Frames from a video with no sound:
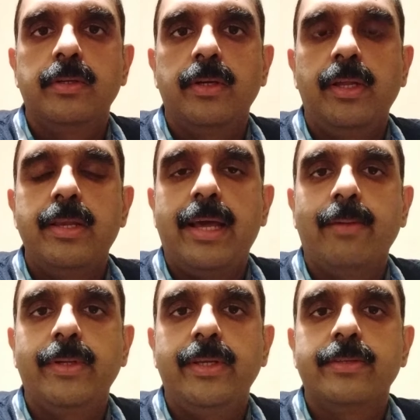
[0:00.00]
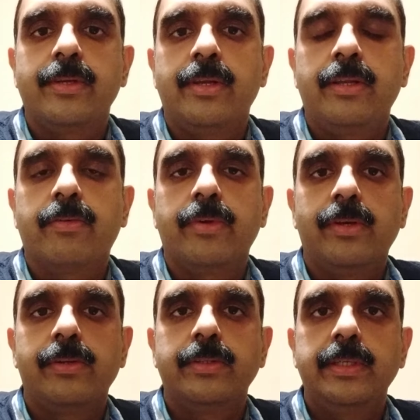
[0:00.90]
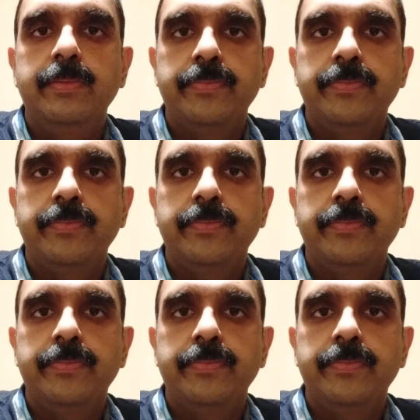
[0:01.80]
in diabetes and endocrinology.